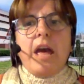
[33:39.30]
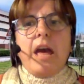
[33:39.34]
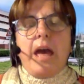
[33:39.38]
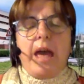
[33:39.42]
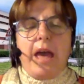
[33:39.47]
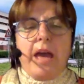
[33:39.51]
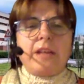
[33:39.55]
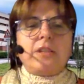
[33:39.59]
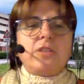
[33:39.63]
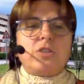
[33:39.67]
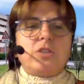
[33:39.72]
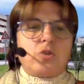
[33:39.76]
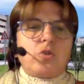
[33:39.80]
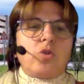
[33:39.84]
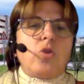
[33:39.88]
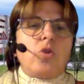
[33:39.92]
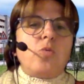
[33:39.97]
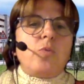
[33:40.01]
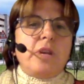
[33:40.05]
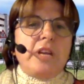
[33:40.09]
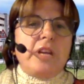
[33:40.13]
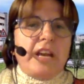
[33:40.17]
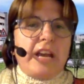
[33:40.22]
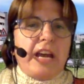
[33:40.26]
And so
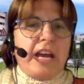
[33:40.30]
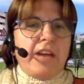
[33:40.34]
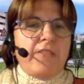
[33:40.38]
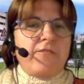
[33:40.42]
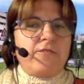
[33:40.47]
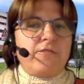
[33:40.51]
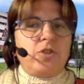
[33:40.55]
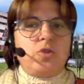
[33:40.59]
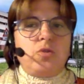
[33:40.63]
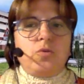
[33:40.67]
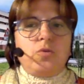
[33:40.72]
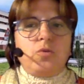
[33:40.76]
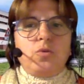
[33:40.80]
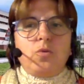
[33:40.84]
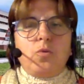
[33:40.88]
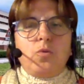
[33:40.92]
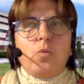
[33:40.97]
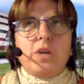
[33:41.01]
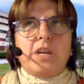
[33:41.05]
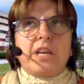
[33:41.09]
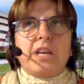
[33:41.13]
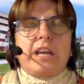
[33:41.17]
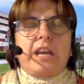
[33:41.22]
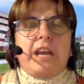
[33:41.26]
we
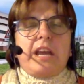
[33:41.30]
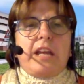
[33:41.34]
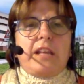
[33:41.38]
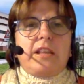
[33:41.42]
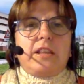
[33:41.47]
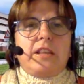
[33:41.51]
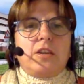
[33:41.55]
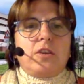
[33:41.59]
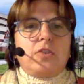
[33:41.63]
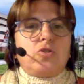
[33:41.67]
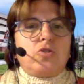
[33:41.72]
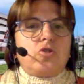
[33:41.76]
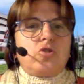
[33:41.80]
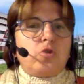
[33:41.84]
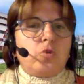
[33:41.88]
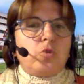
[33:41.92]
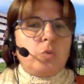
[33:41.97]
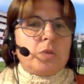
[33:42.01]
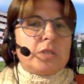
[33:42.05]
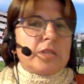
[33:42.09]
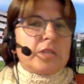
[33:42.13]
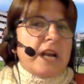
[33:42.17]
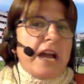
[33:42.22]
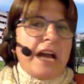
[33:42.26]
can
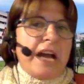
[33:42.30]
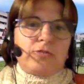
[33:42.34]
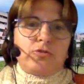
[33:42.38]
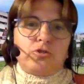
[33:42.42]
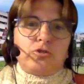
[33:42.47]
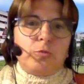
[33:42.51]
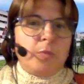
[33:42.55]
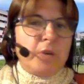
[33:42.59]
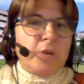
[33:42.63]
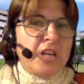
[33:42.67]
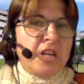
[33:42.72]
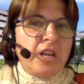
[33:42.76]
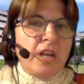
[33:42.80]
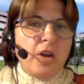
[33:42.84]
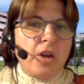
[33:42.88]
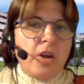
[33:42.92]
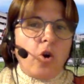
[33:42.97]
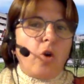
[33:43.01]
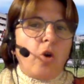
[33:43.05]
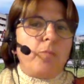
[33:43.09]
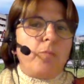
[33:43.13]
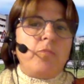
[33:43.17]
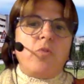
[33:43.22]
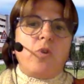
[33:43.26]
choose randomly
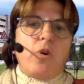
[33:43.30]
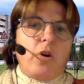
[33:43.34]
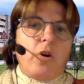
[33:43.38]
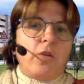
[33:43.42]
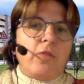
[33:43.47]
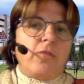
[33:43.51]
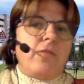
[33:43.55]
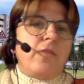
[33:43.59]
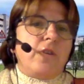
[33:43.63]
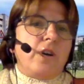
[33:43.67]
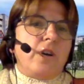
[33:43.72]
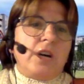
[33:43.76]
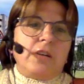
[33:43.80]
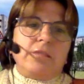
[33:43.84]
of